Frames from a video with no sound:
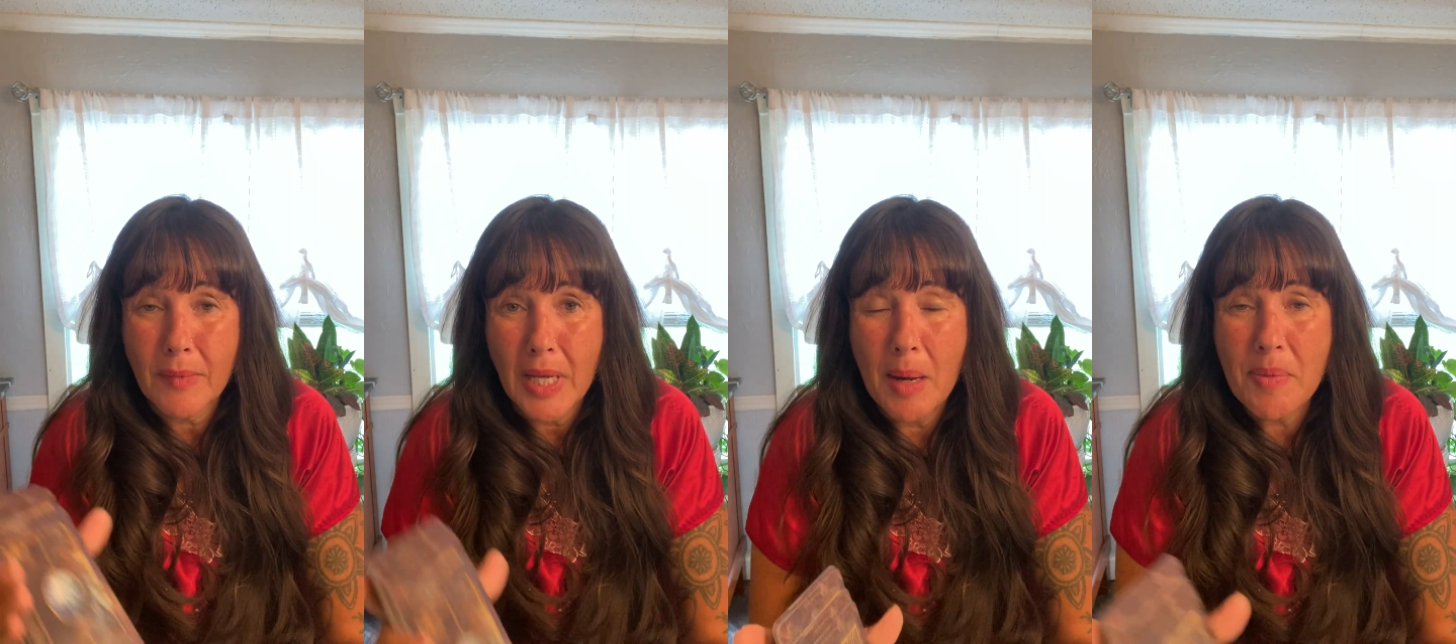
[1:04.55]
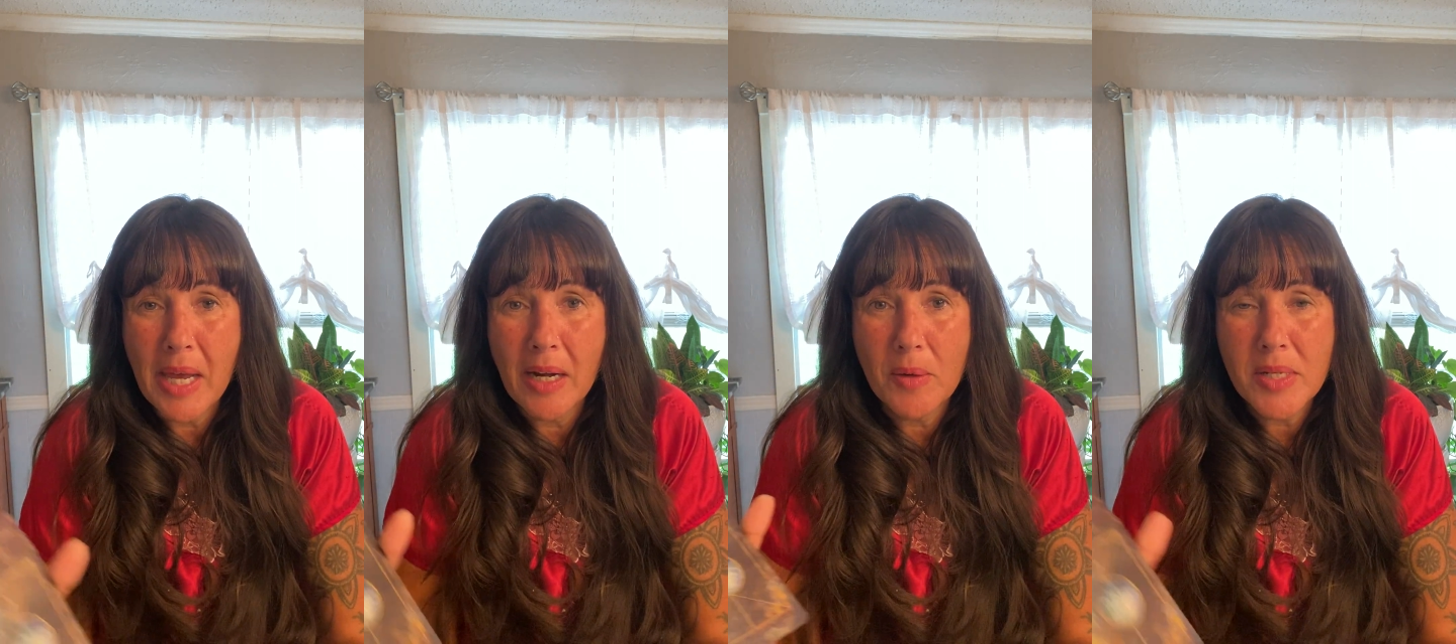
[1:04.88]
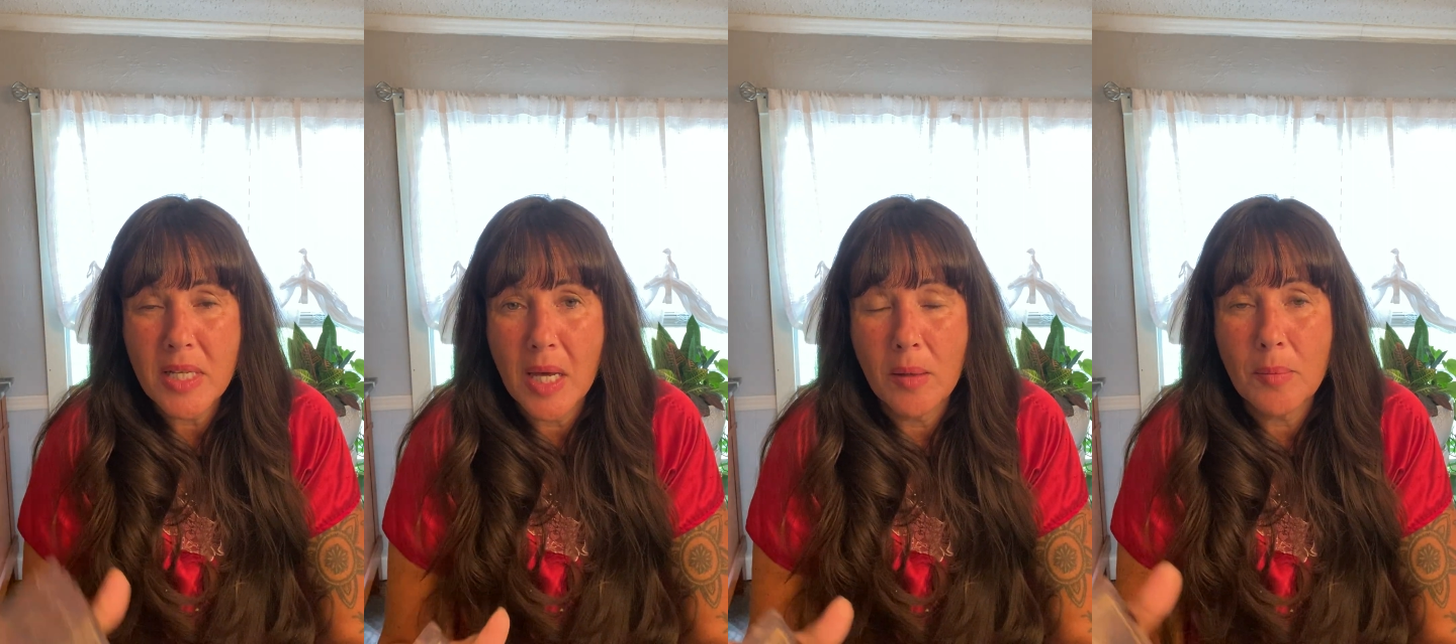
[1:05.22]
And that always
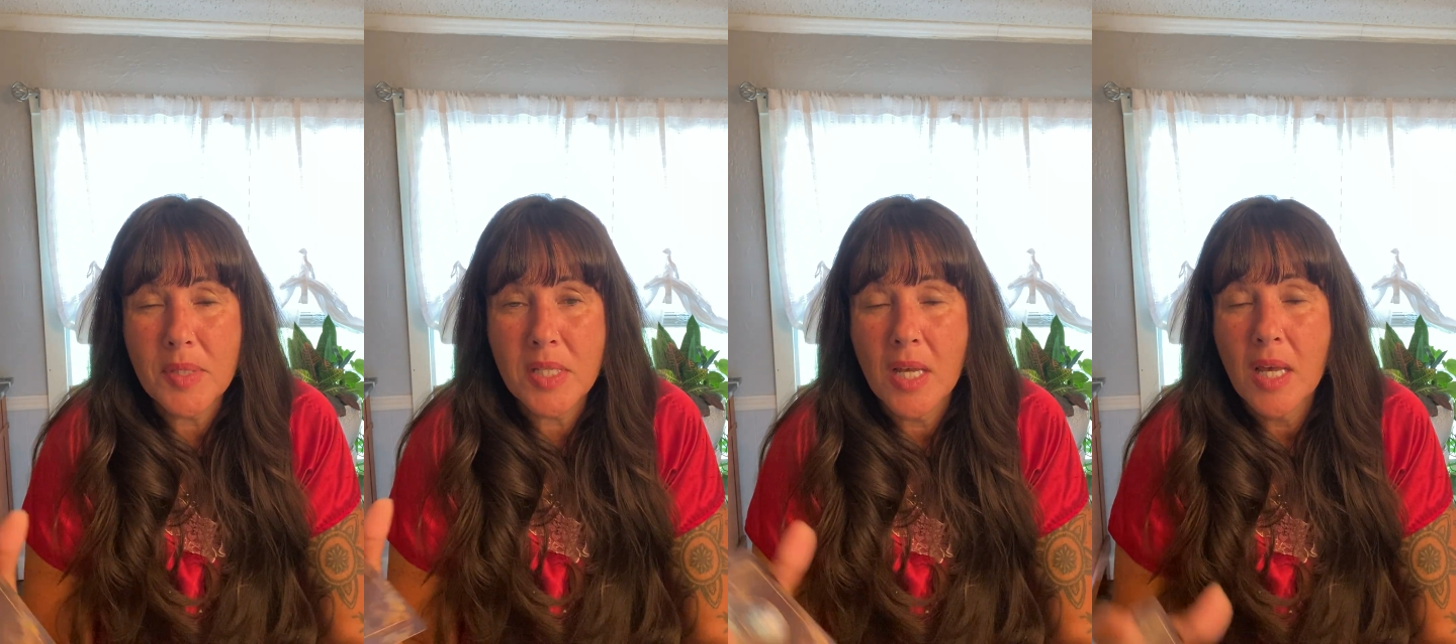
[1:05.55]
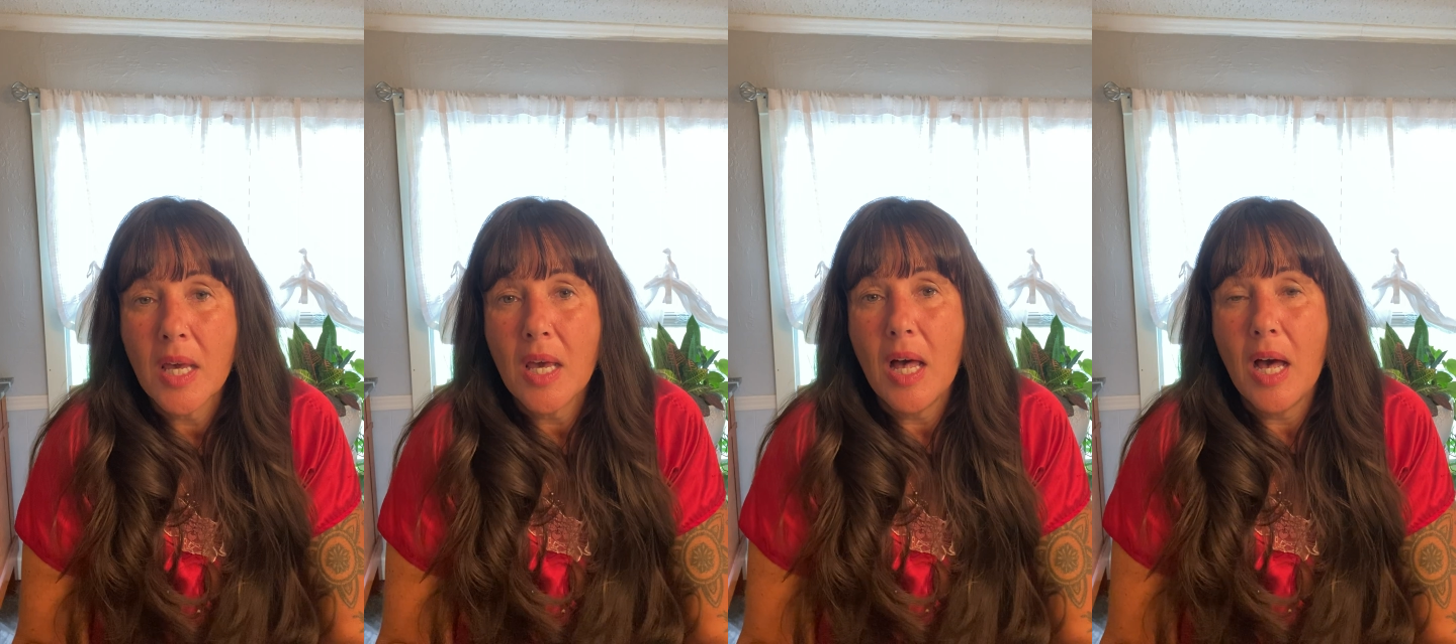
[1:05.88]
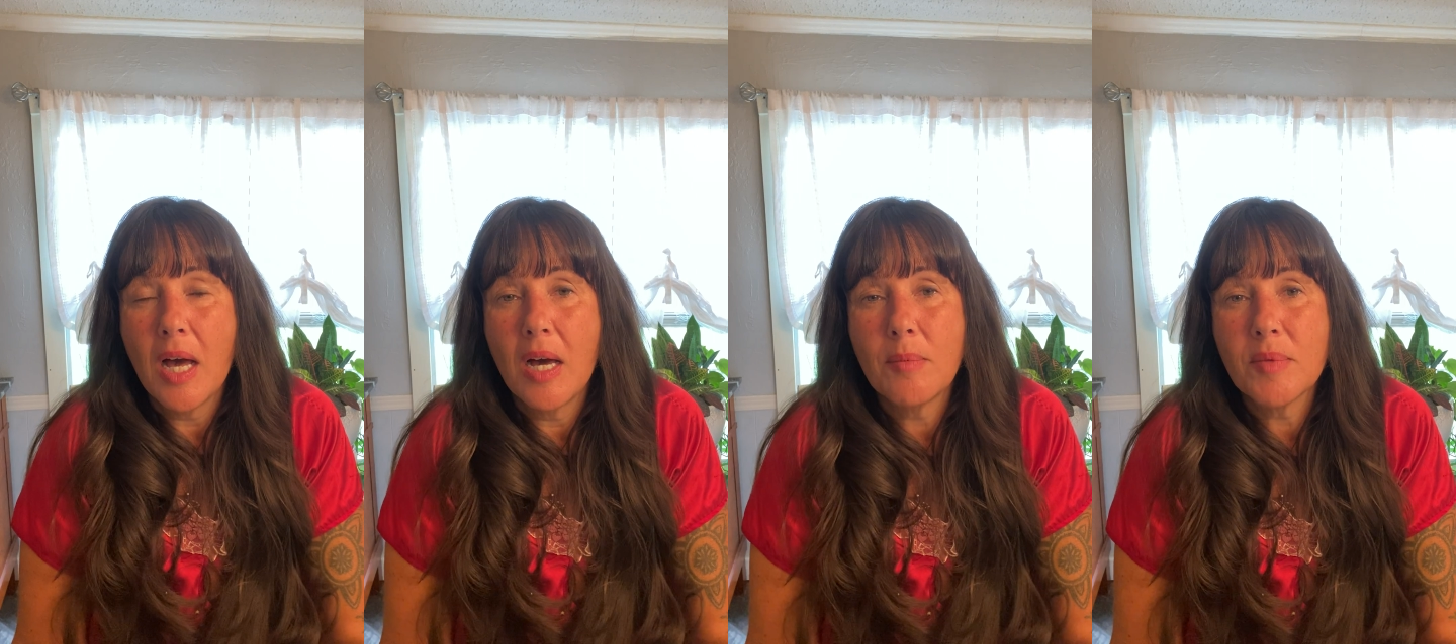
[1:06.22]
helps.
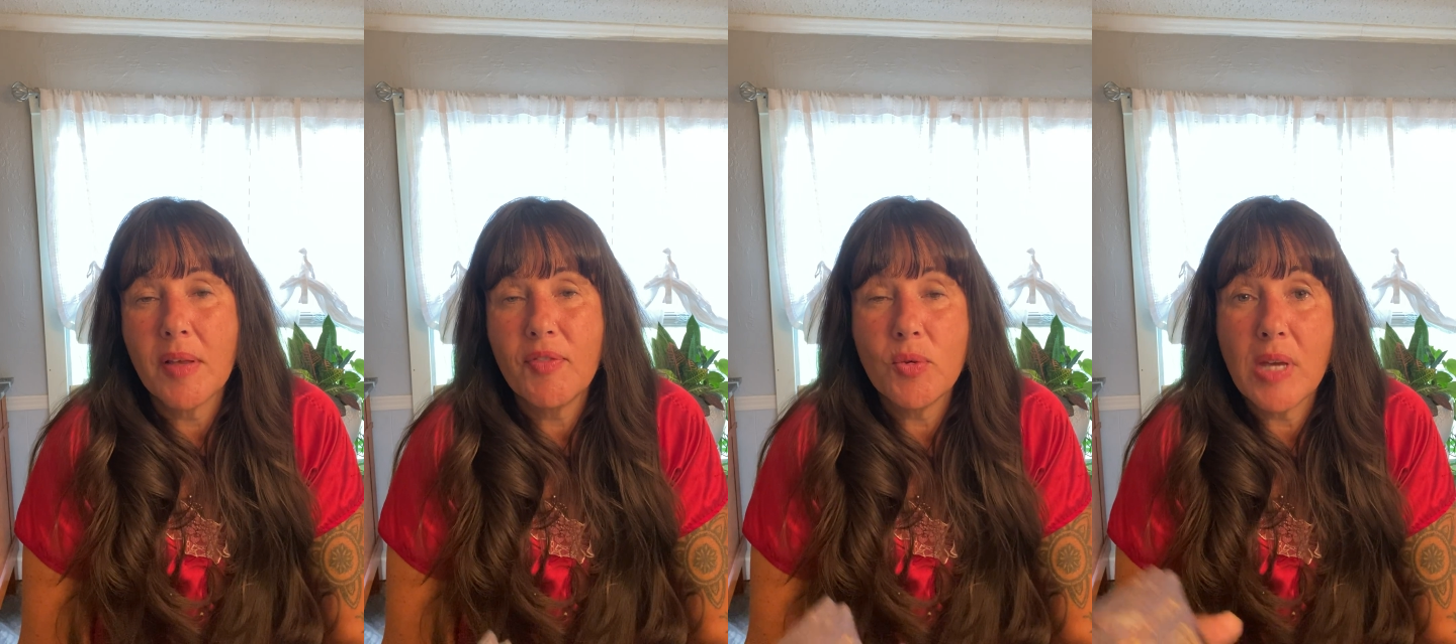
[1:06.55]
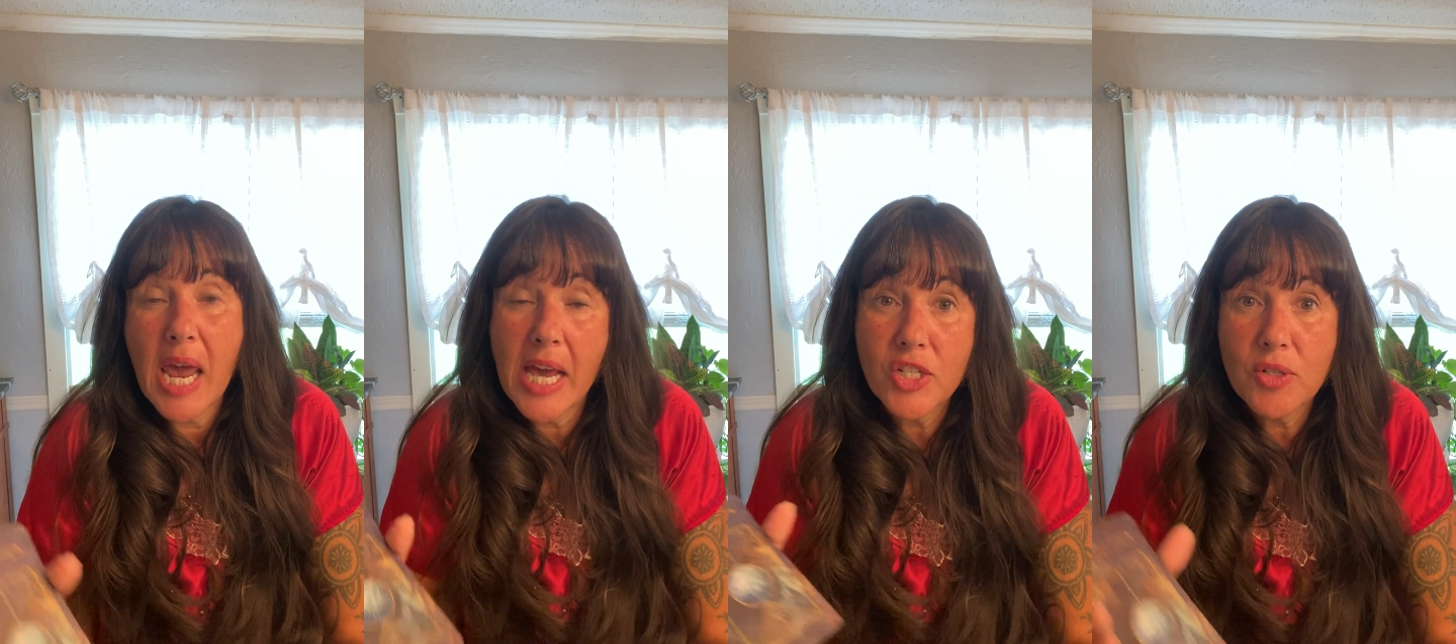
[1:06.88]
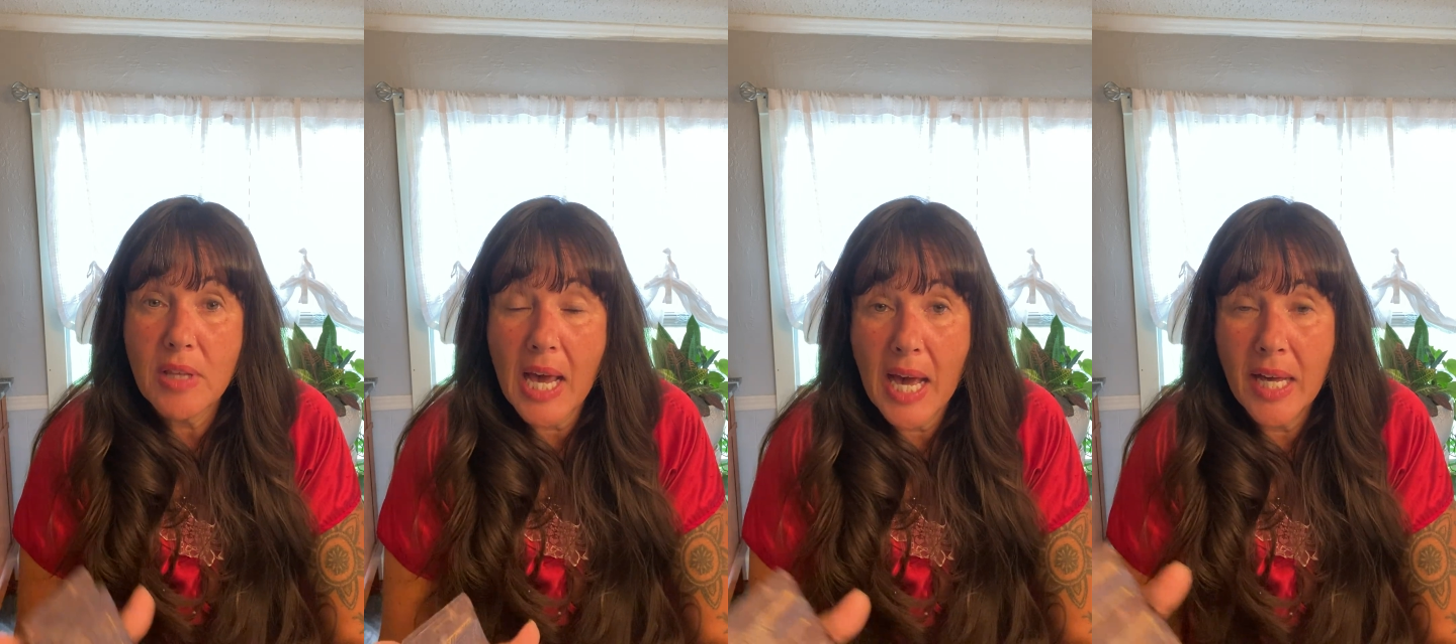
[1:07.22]
If you can't do
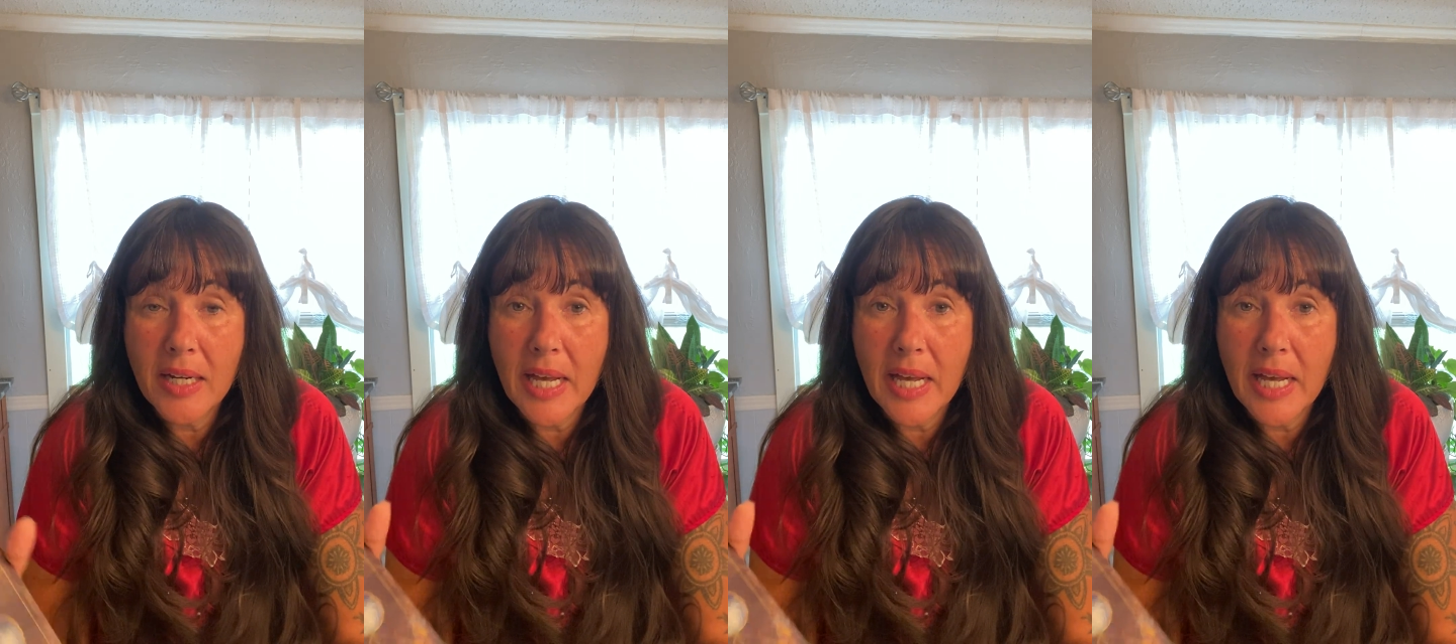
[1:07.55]
that,